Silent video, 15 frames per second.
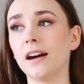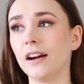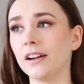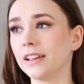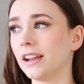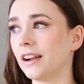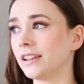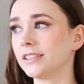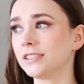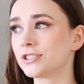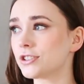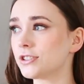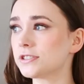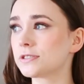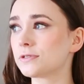I
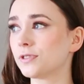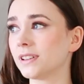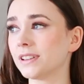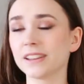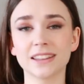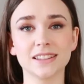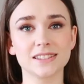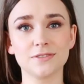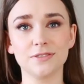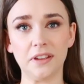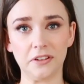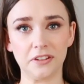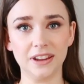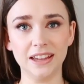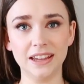just feel like it's a
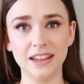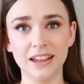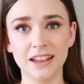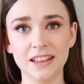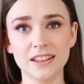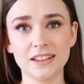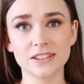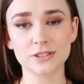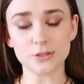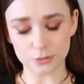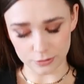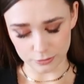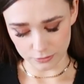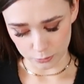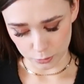very
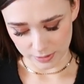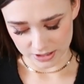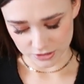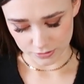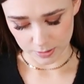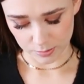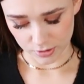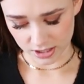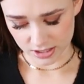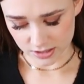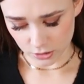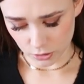sort of wintry print.